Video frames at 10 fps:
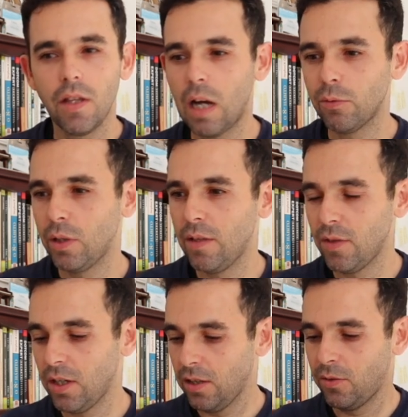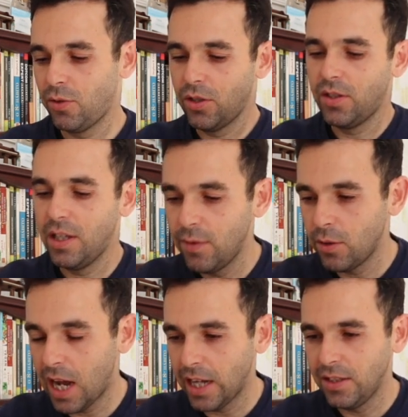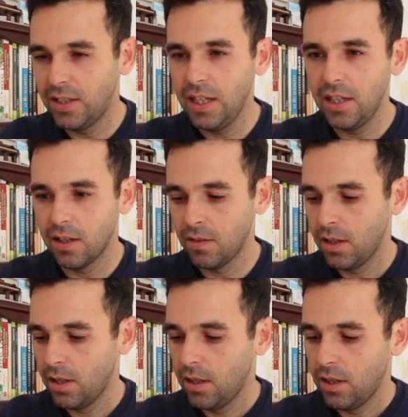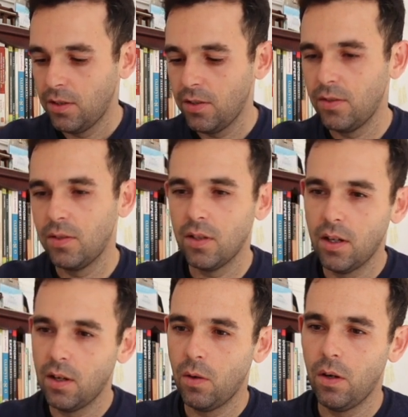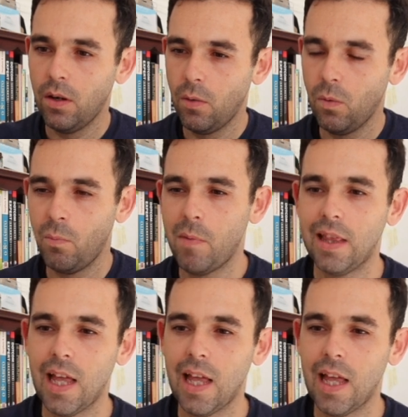Now, to just give you an idea, this is my